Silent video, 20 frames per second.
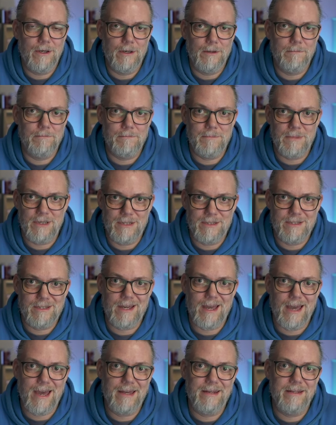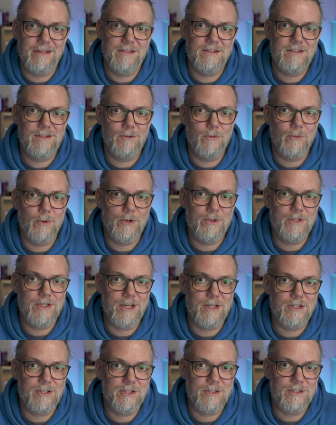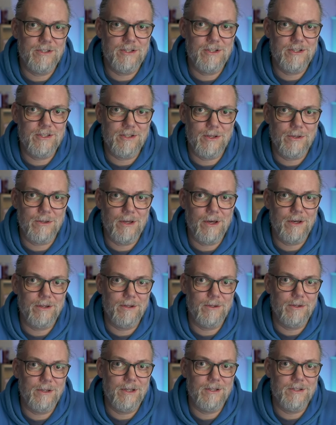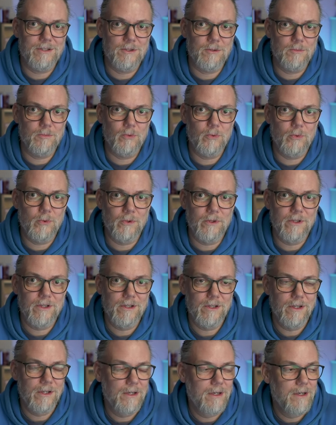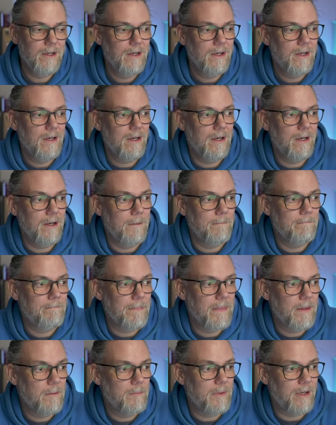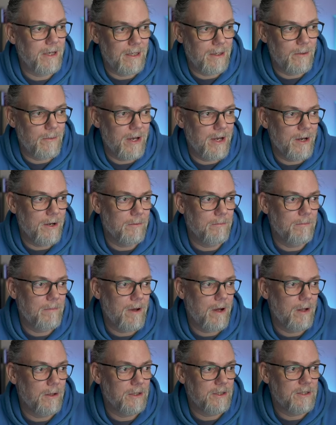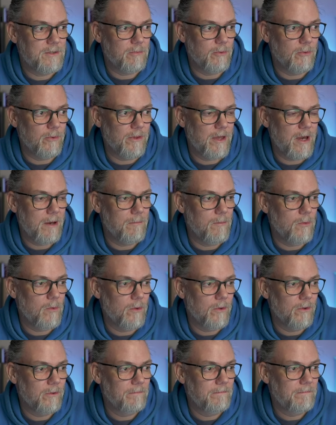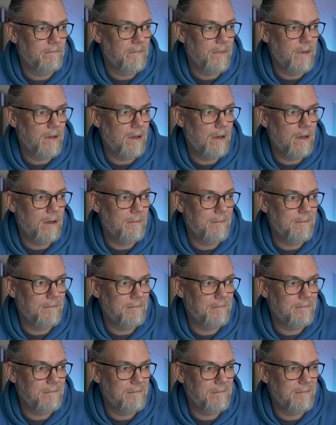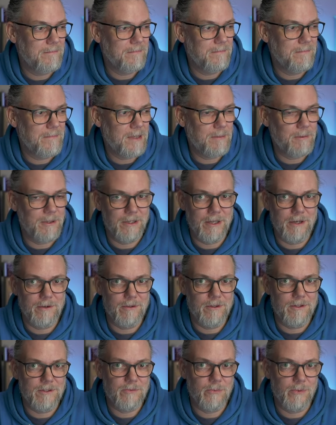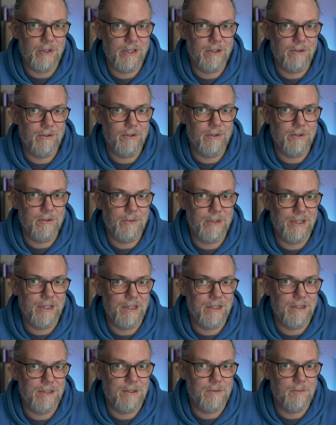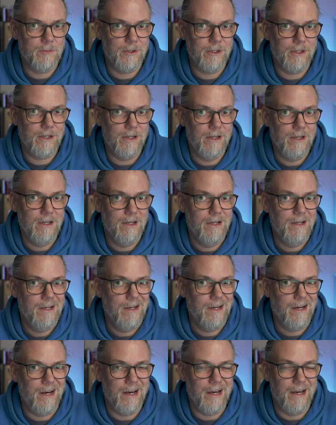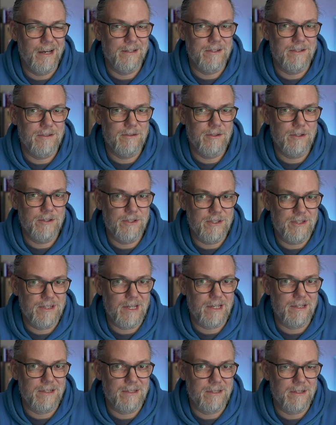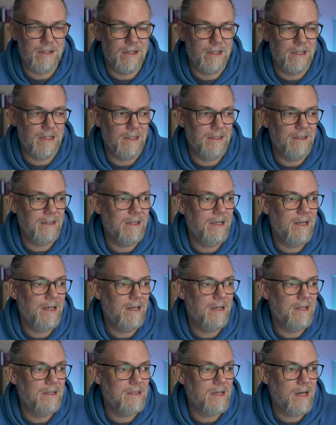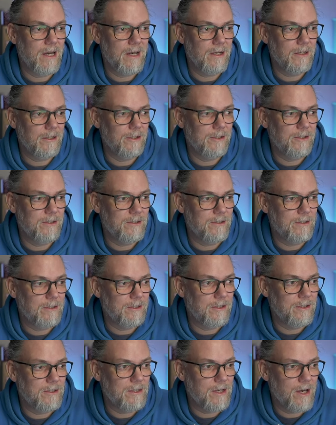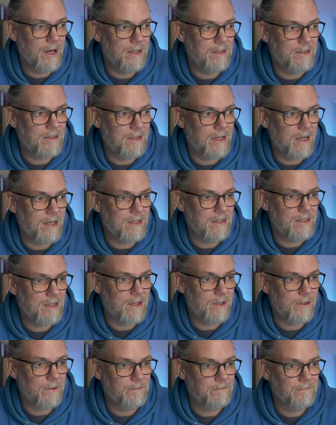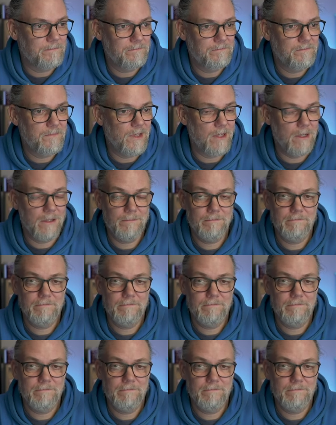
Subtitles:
meat to add into the rotation just so that I don't get so bored. But anyway, I'll explore that more maybe later this week or on the weekend. But I had good steak tonight. And I had a good diet today. So, yeah.